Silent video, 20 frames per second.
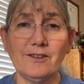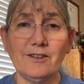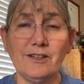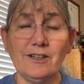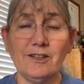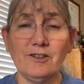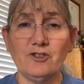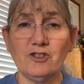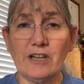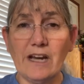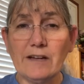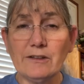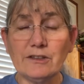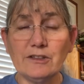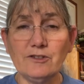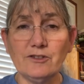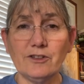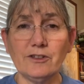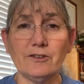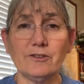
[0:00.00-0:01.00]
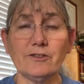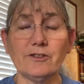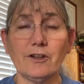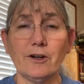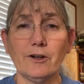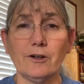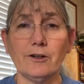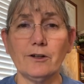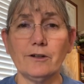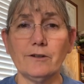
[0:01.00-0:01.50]
the challenges
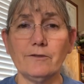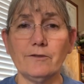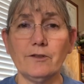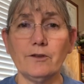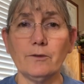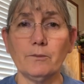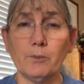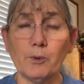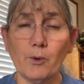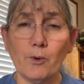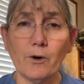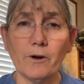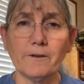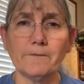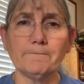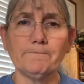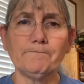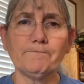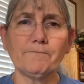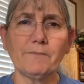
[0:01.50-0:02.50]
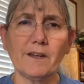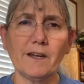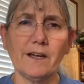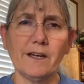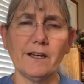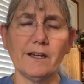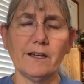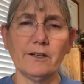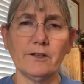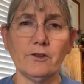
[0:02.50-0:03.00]
of the poor
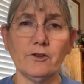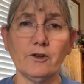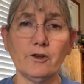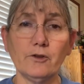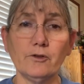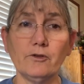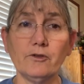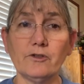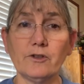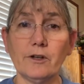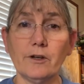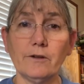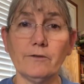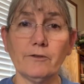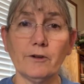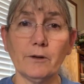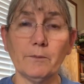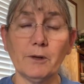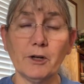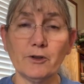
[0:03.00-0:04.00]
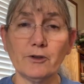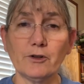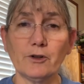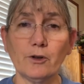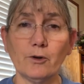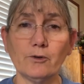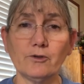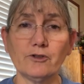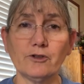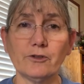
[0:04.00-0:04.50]
and those from other
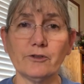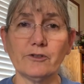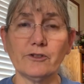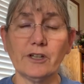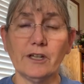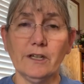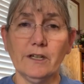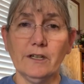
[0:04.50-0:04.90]
cultures.